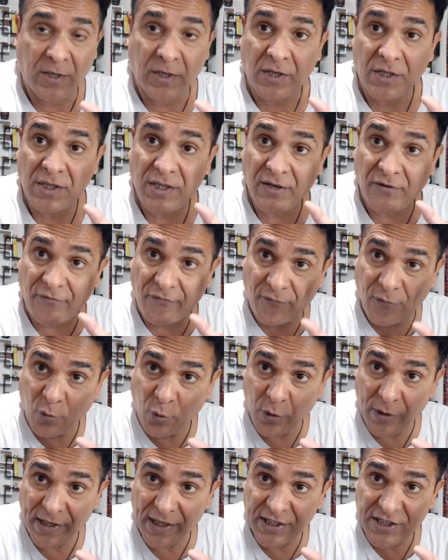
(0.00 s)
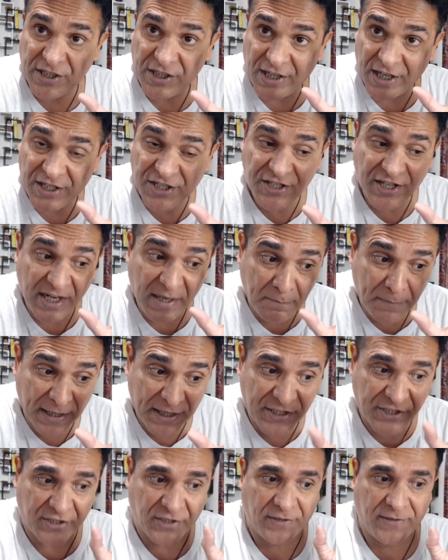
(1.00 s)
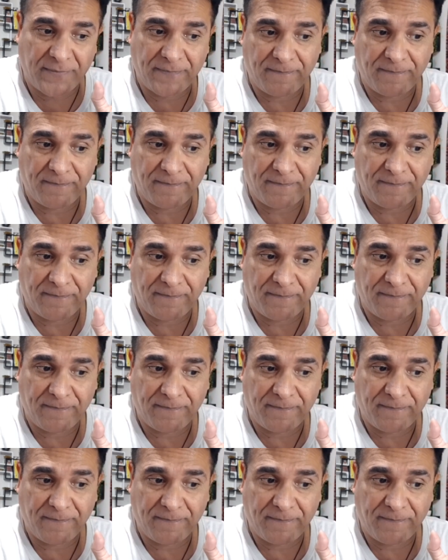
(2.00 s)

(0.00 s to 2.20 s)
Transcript: The food is tasting better.